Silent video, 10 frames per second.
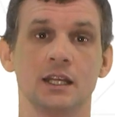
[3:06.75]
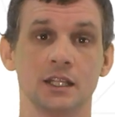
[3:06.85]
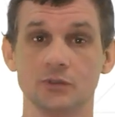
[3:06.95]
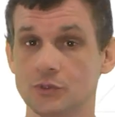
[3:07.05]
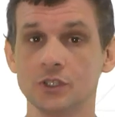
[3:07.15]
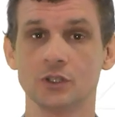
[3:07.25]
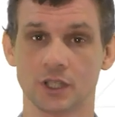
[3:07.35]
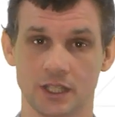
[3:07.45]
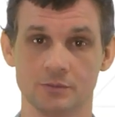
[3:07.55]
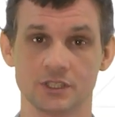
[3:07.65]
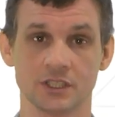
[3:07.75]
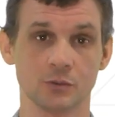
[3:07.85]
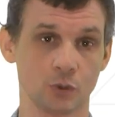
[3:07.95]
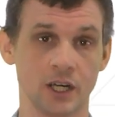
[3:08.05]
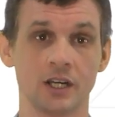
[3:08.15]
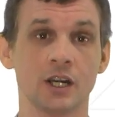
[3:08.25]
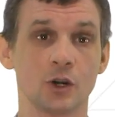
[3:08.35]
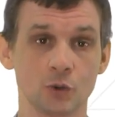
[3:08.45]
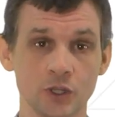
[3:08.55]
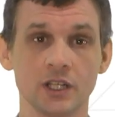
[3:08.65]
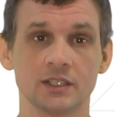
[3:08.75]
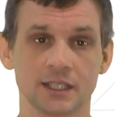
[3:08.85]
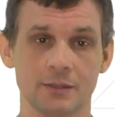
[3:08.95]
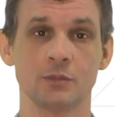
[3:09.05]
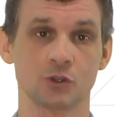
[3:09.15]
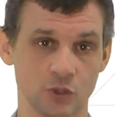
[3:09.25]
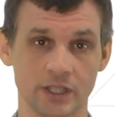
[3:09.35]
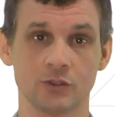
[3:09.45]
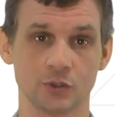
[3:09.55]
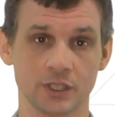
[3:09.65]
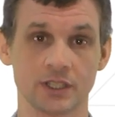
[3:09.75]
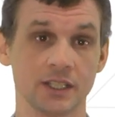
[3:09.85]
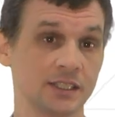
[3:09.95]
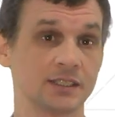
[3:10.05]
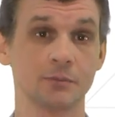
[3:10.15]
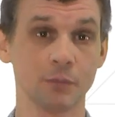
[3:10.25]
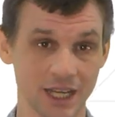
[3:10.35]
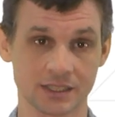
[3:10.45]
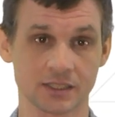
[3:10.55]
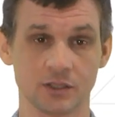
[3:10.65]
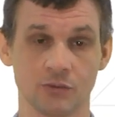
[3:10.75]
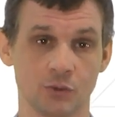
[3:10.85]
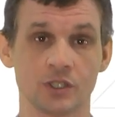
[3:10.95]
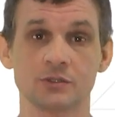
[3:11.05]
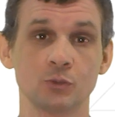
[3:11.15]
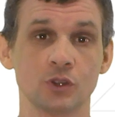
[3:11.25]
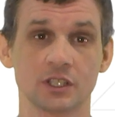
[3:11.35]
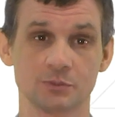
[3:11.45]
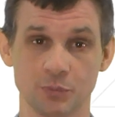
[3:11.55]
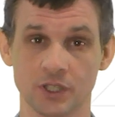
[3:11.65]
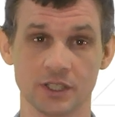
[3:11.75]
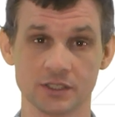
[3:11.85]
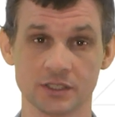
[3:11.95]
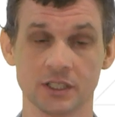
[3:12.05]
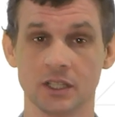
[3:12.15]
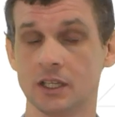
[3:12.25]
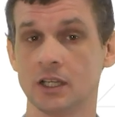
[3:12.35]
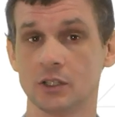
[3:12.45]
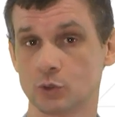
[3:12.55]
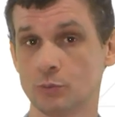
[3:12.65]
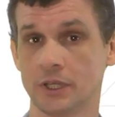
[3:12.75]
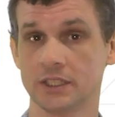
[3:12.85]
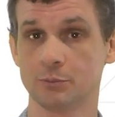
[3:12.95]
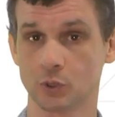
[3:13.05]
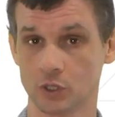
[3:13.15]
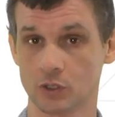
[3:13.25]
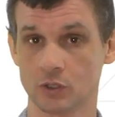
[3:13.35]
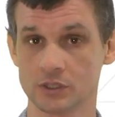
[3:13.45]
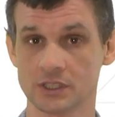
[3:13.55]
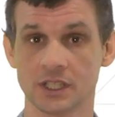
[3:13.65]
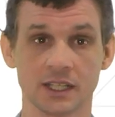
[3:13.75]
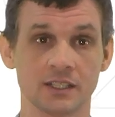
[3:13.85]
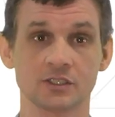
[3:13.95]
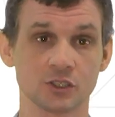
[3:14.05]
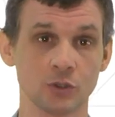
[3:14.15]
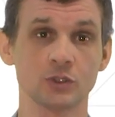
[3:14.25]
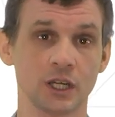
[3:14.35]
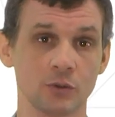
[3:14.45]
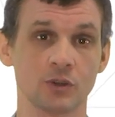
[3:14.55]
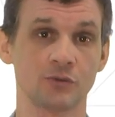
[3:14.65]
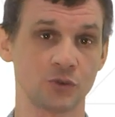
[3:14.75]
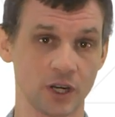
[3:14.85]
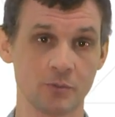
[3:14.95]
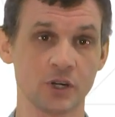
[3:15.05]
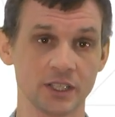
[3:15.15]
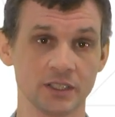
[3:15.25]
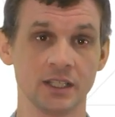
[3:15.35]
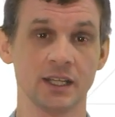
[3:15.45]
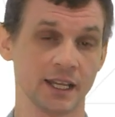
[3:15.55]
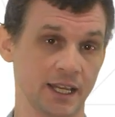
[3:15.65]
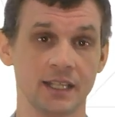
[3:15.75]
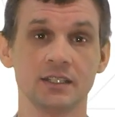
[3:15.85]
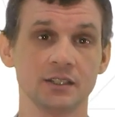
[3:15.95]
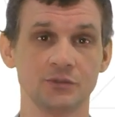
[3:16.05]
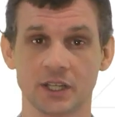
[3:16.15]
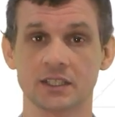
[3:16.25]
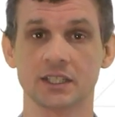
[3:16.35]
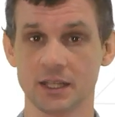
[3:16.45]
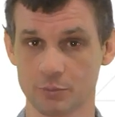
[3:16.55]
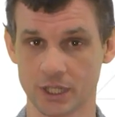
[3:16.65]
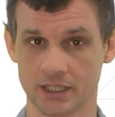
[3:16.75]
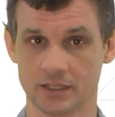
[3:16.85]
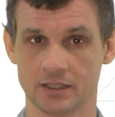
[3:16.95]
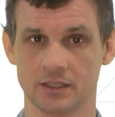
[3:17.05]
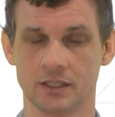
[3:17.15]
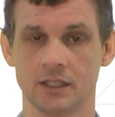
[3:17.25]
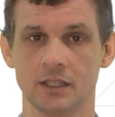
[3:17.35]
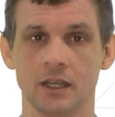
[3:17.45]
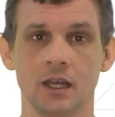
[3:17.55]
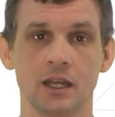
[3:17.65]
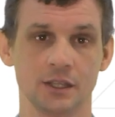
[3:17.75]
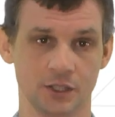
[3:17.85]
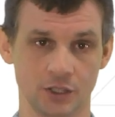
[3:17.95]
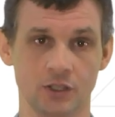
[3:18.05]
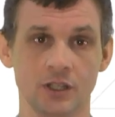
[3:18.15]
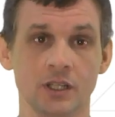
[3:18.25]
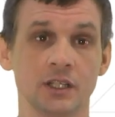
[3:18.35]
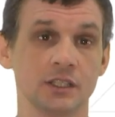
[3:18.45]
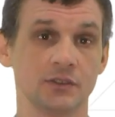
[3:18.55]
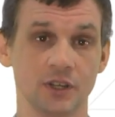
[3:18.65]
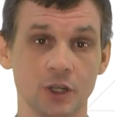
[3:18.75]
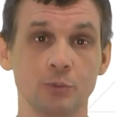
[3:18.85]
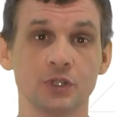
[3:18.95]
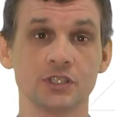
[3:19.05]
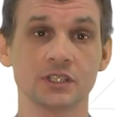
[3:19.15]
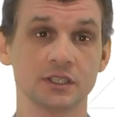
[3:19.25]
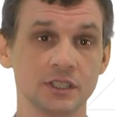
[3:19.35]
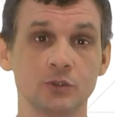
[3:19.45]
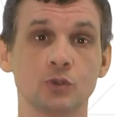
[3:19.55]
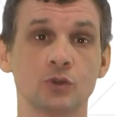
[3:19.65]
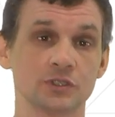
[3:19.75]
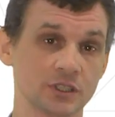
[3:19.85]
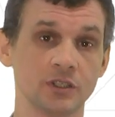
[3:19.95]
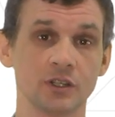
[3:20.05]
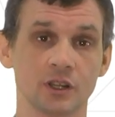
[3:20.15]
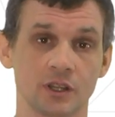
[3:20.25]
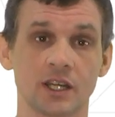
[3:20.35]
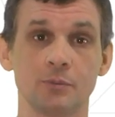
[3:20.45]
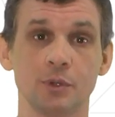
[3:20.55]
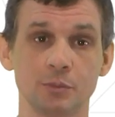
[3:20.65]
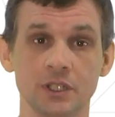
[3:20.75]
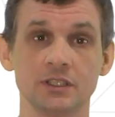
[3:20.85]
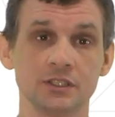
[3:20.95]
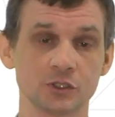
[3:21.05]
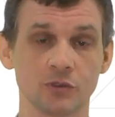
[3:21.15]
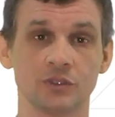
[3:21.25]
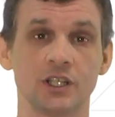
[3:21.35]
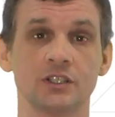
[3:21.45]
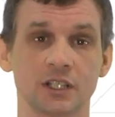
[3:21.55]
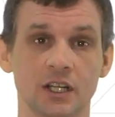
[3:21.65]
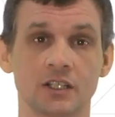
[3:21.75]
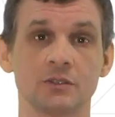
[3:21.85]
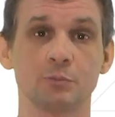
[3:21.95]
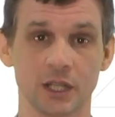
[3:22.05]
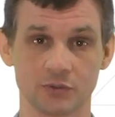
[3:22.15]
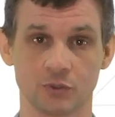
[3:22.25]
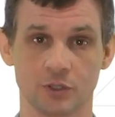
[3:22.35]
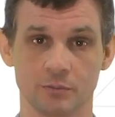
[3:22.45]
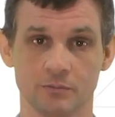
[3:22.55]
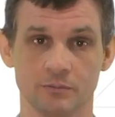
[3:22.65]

In video games, where real-time rendering is a must for a smooth experience, too many polygons can slow down the frame rate and affect gameplay. Here, developers need to consider the capabilities of their target platform.